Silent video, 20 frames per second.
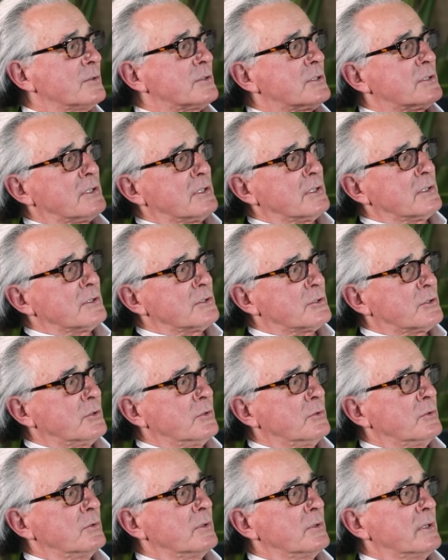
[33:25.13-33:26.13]
He's attending the
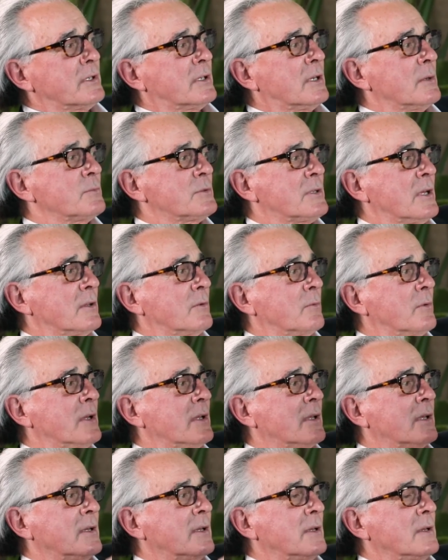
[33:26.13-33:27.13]
school and he comes down the
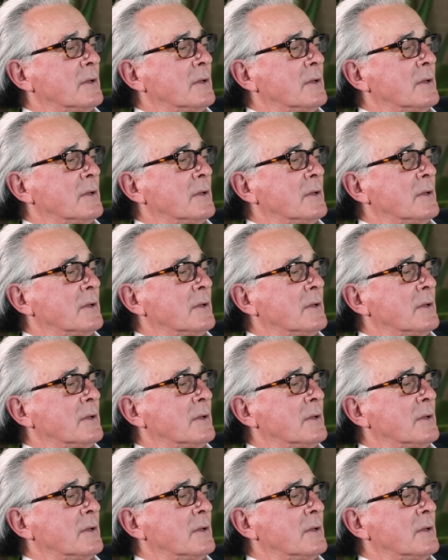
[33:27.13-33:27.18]
way.